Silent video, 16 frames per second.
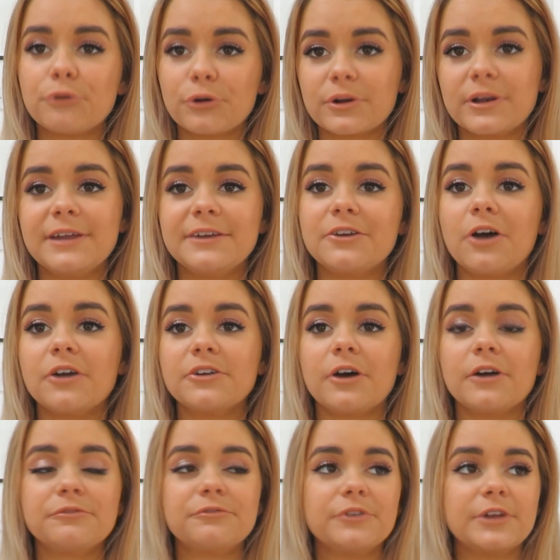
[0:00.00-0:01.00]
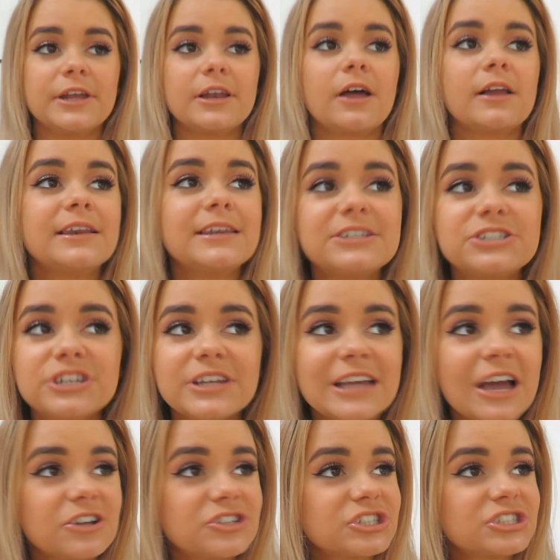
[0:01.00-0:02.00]
Brooklyn Nine-Nine funny. Like
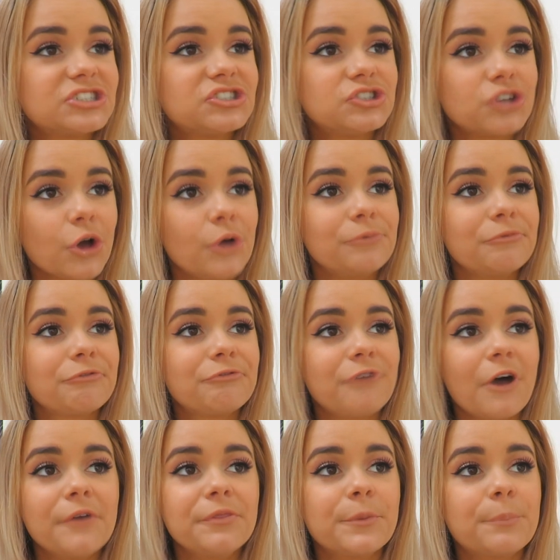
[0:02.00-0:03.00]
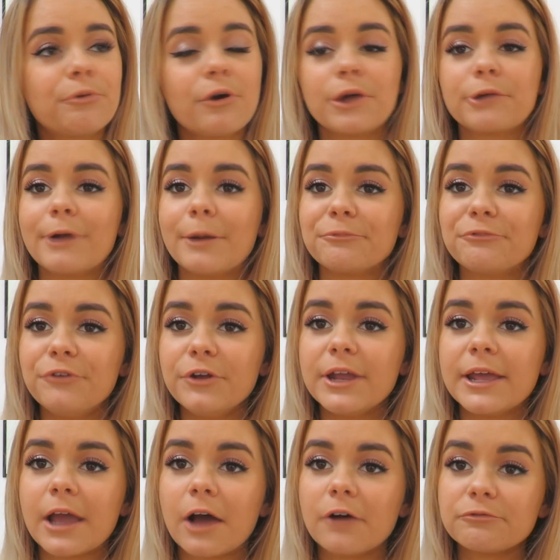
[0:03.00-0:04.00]
literally I just don't find the programme
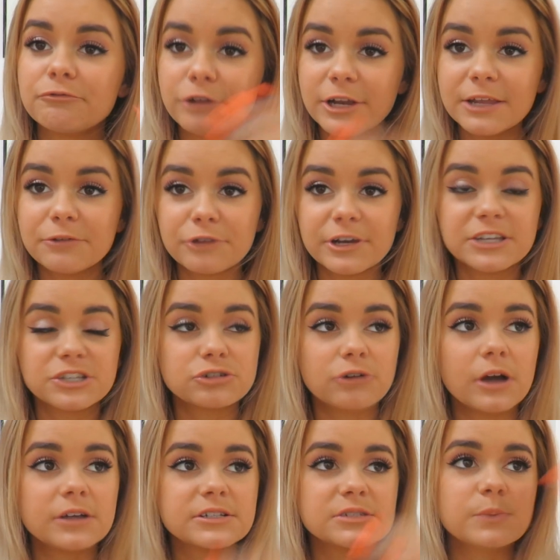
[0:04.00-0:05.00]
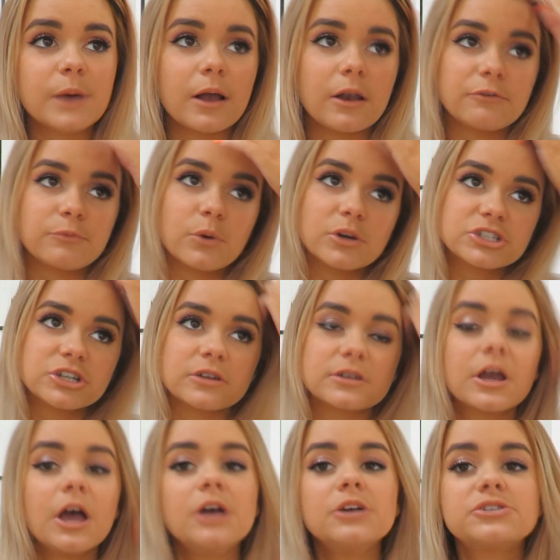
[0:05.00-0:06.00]
funny. I've really tried as well. I've watched
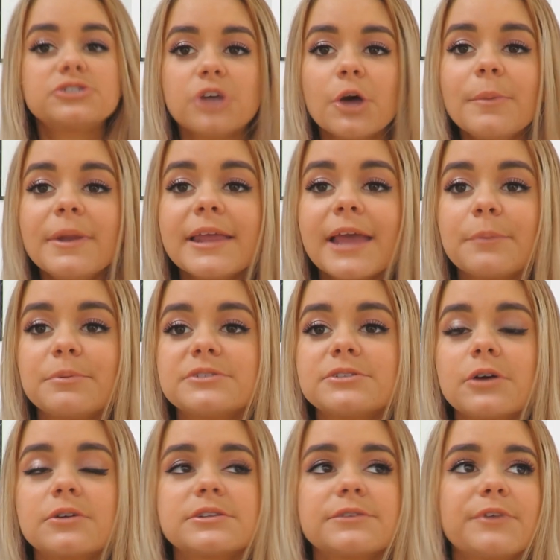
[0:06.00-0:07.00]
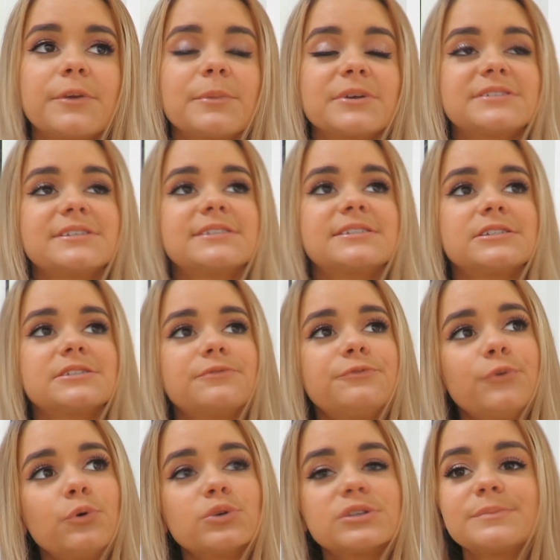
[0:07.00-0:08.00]
like so many episodes of it. My sister's
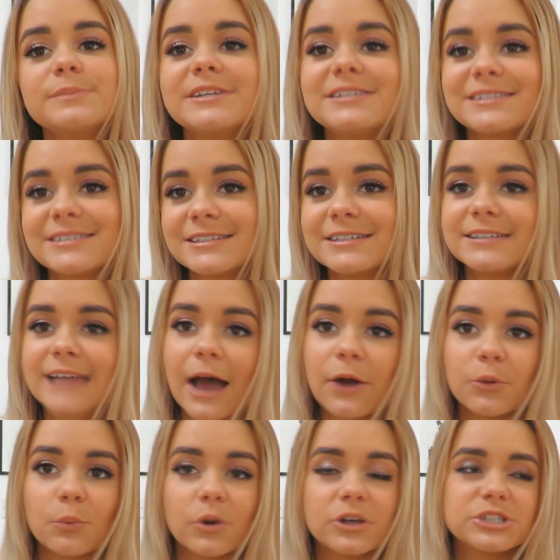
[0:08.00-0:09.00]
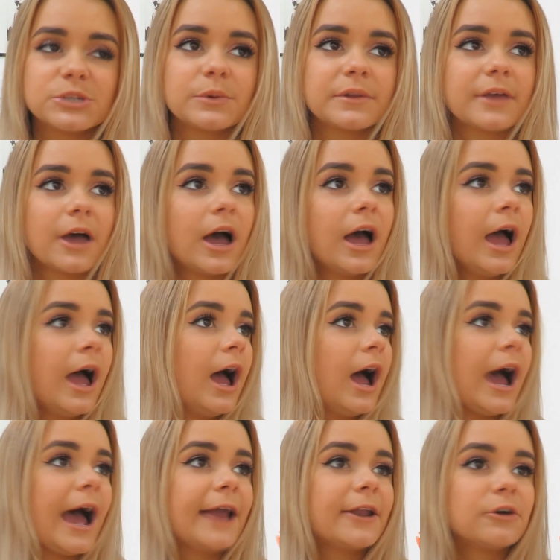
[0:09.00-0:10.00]
forced me to sit down and watch it with her,
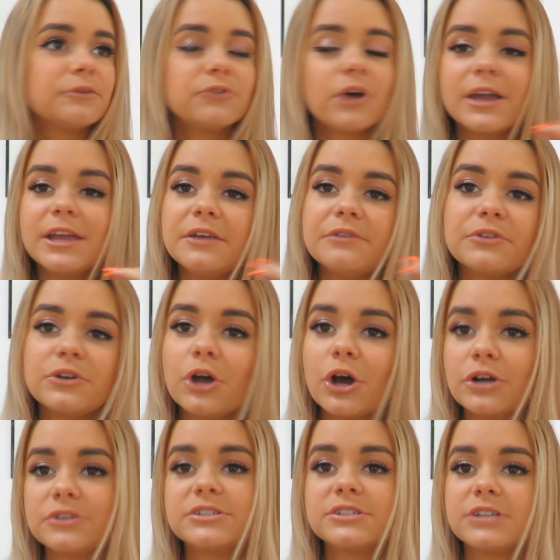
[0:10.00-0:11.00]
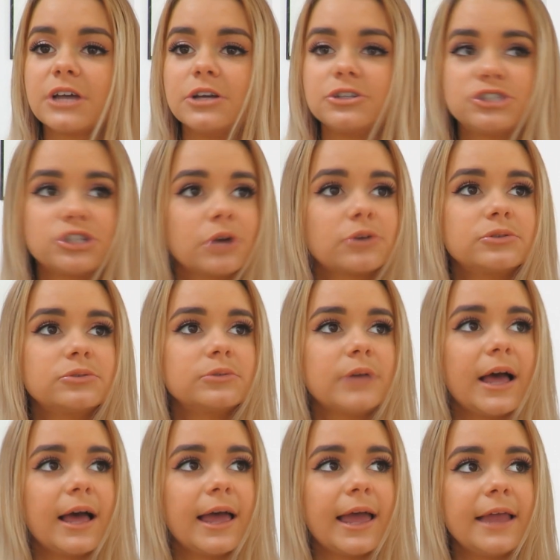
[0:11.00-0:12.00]
and I've not even uttered a
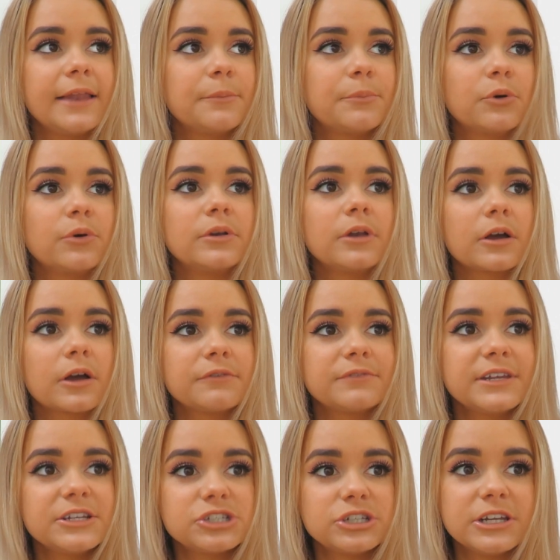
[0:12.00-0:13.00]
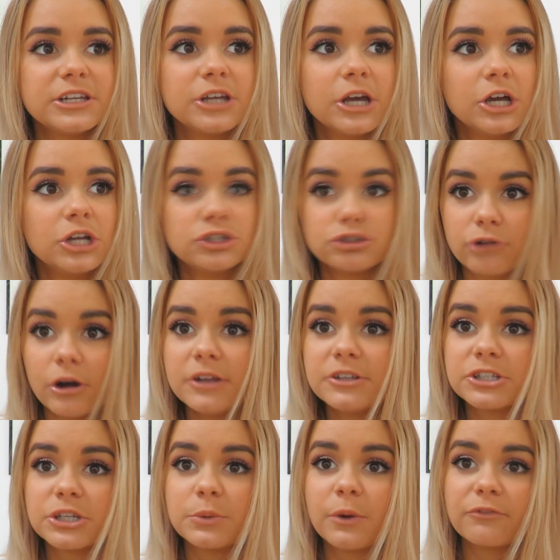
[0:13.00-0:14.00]
chuckle at any point. Like I've literally
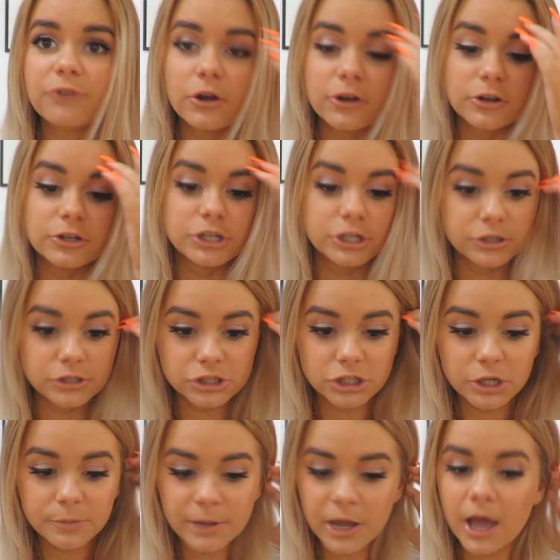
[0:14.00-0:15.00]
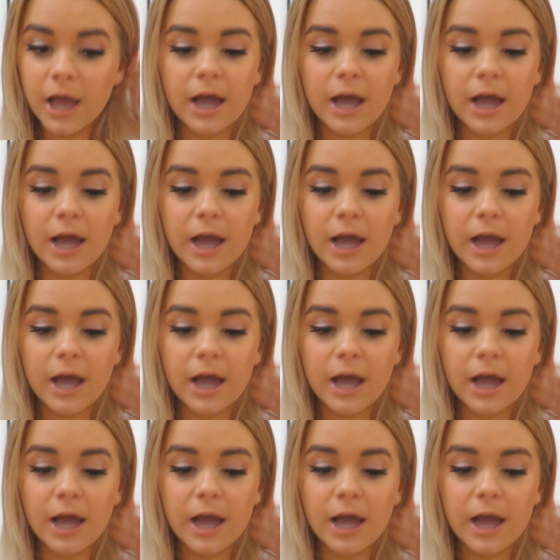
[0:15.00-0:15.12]
tried to. I've gone on YouTube